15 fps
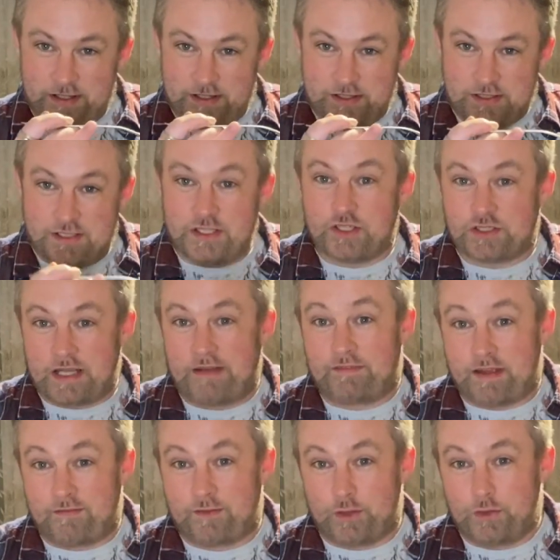she does have to
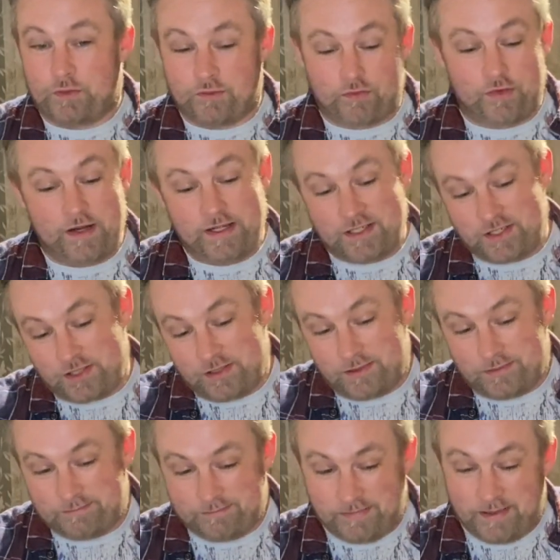have gluten-free, so
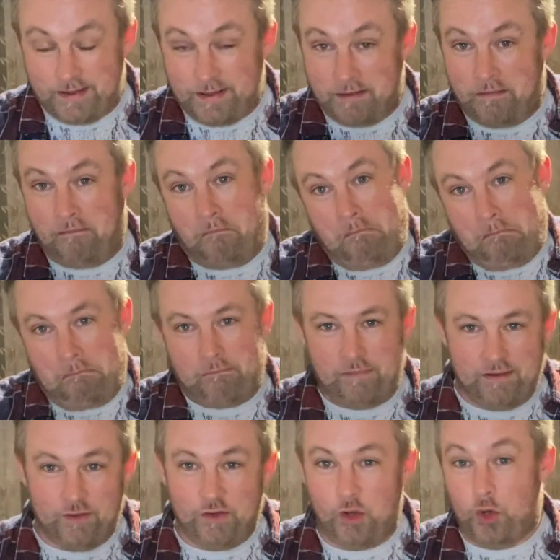
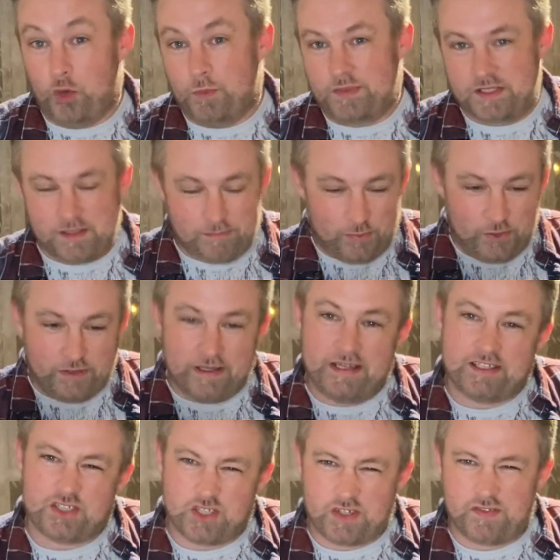oops, but
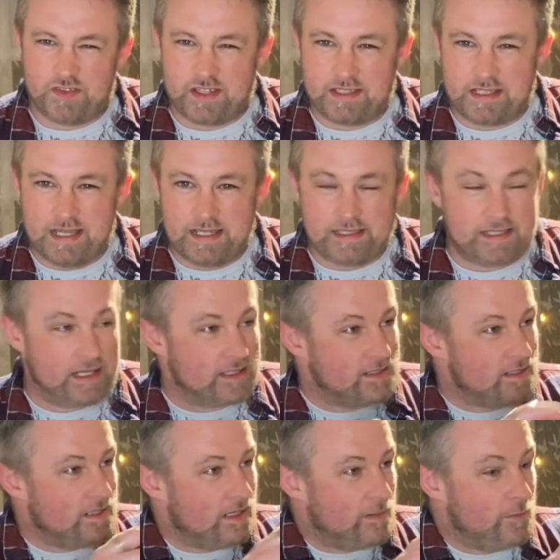it's just for the taste test.
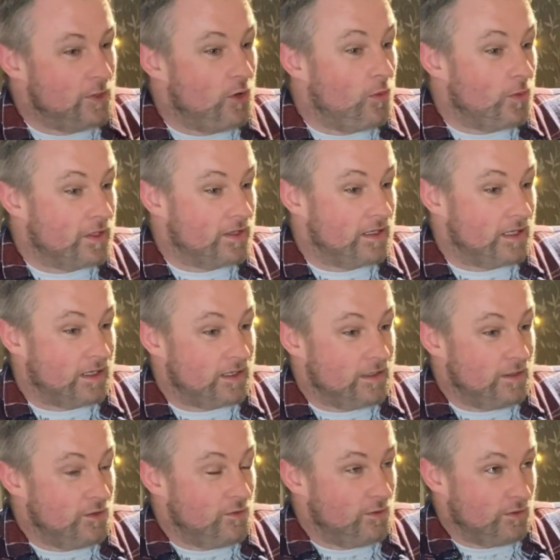Let me know what you think.
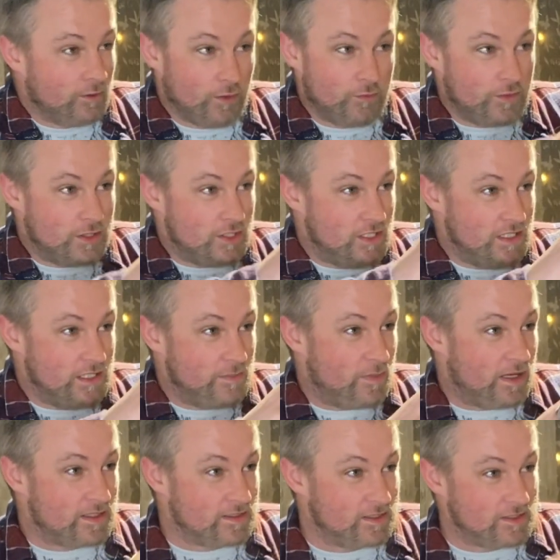You love your cheesy
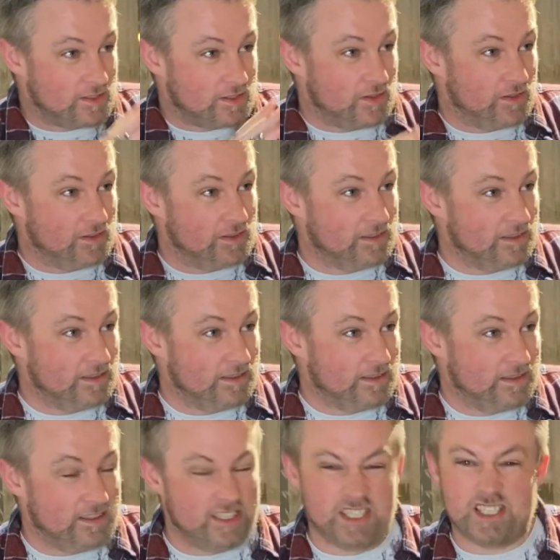pasta, so...
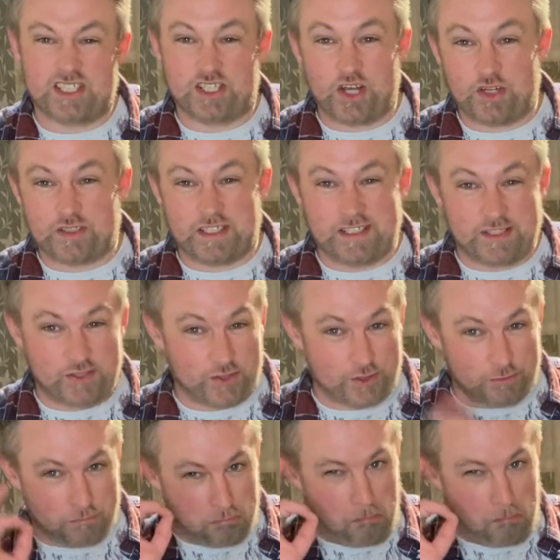She's Scottish, so